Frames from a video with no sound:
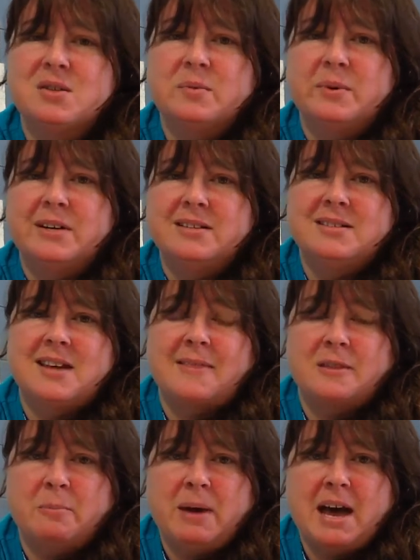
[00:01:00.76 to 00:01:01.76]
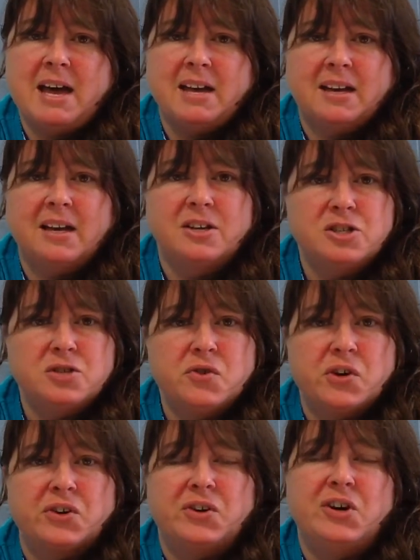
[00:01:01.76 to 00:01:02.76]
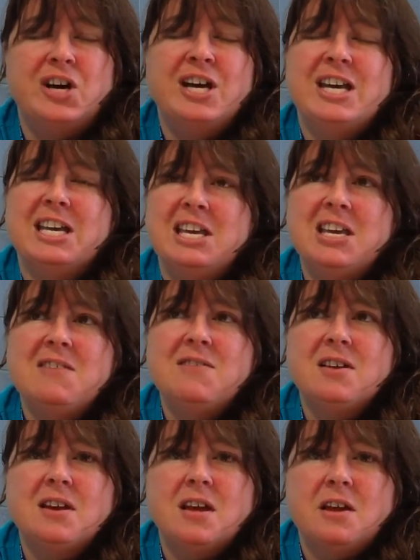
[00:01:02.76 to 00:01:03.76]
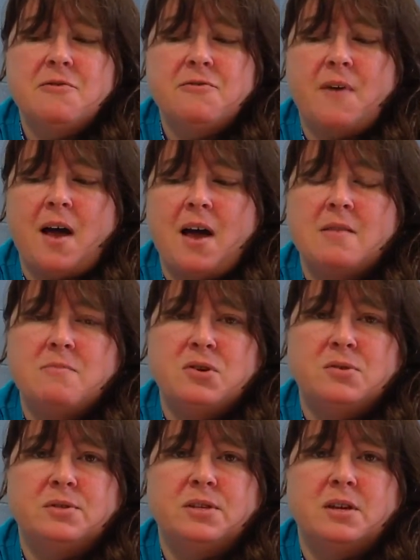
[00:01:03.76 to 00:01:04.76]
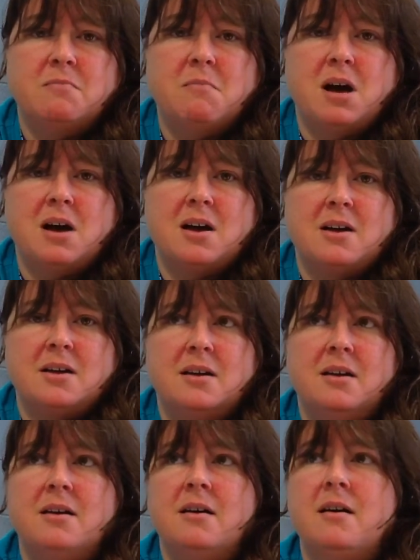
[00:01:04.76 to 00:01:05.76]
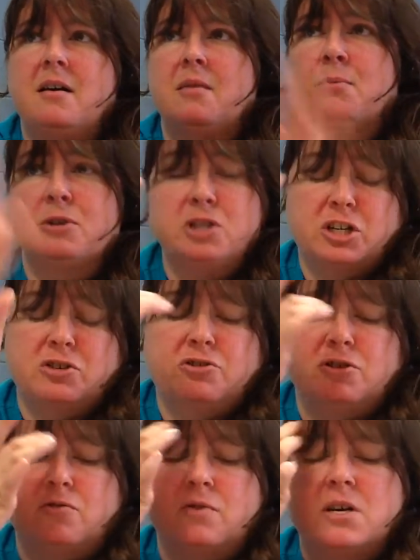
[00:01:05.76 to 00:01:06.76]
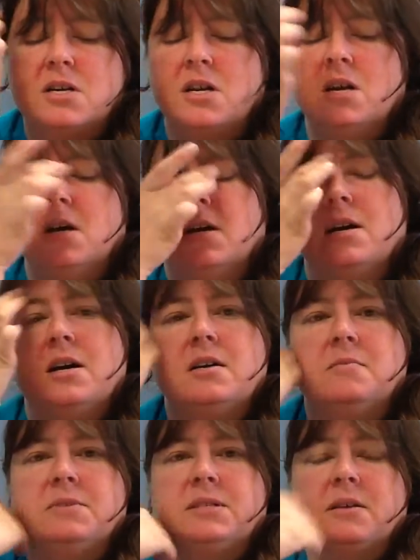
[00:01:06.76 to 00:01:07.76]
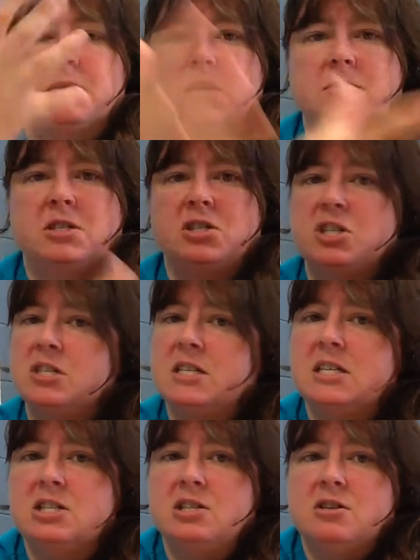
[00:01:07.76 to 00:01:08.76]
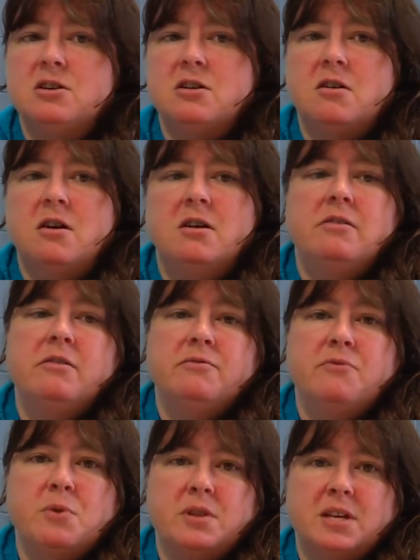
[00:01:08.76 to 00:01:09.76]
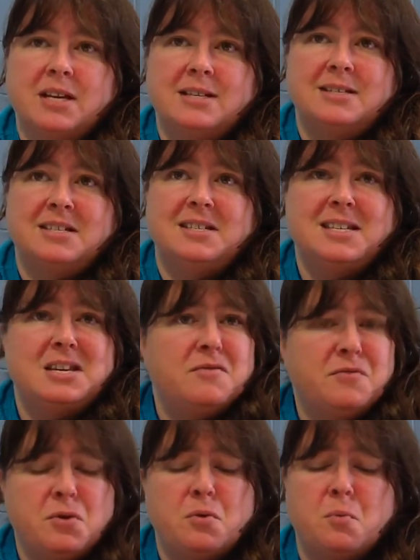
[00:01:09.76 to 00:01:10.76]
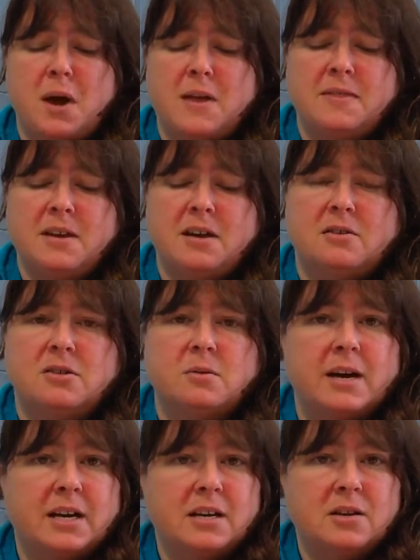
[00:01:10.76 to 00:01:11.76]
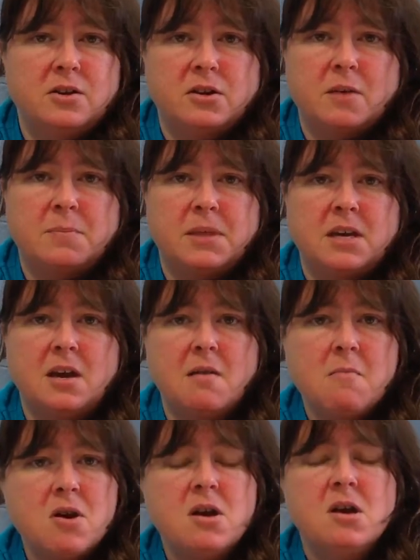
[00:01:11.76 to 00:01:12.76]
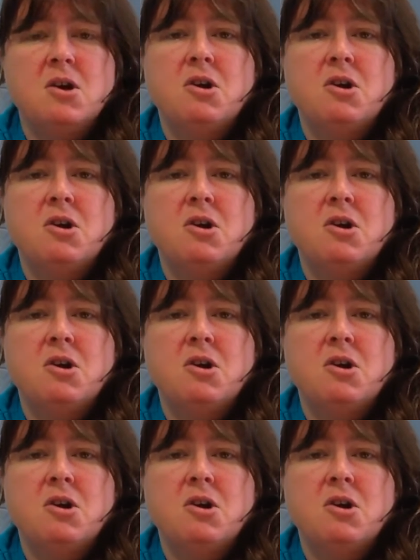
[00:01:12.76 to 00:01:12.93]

the ones at the back struggle, even if I'm using my projector screen. Sometimes it's just easier for the kids to see if they're right there. So I can hook up the camera